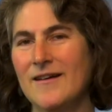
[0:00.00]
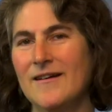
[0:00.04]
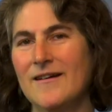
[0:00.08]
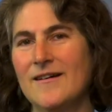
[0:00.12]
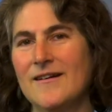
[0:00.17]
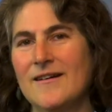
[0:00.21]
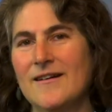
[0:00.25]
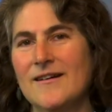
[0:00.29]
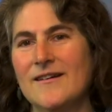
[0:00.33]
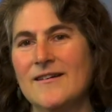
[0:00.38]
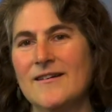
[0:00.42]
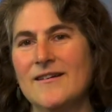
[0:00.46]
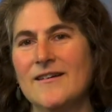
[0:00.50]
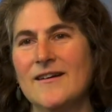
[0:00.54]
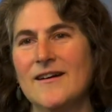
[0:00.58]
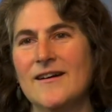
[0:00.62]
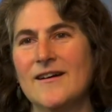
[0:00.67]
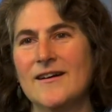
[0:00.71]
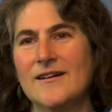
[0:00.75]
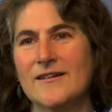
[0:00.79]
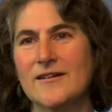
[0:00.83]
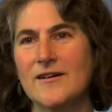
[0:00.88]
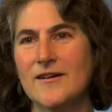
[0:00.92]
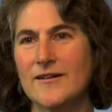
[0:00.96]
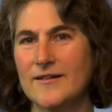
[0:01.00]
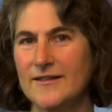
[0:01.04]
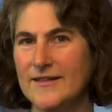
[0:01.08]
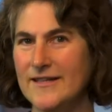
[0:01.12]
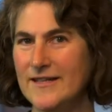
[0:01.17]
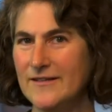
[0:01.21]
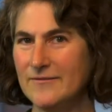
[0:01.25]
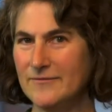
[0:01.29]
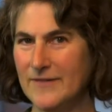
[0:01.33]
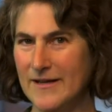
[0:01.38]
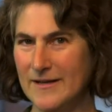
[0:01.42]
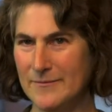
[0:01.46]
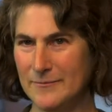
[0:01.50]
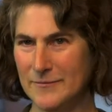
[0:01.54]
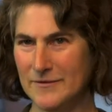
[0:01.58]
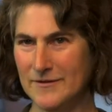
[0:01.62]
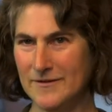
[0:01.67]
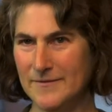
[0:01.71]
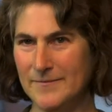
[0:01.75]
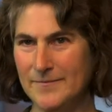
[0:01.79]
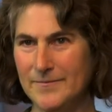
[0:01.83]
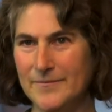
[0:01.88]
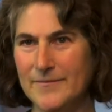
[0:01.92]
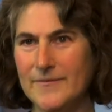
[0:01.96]
are Carlene
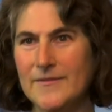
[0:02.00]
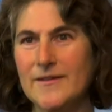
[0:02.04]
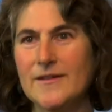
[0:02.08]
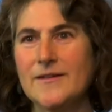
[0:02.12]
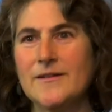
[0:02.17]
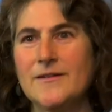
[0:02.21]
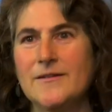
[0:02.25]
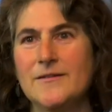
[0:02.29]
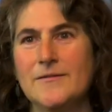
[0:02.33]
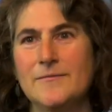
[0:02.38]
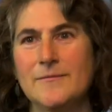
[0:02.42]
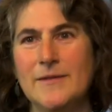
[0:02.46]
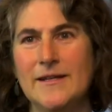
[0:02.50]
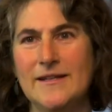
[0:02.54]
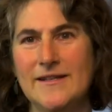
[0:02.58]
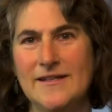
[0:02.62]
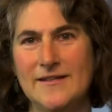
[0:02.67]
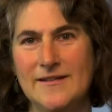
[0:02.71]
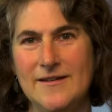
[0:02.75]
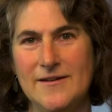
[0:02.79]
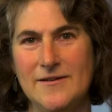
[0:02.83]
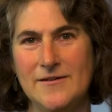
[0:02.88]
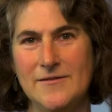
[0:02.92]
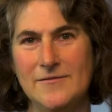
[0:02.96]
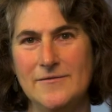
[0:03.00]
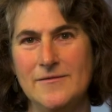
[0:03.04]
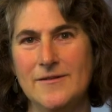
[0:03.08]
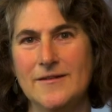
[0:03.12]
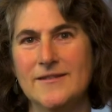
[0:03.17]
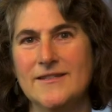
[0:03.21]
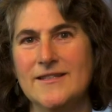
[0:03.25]
Raper, who many know.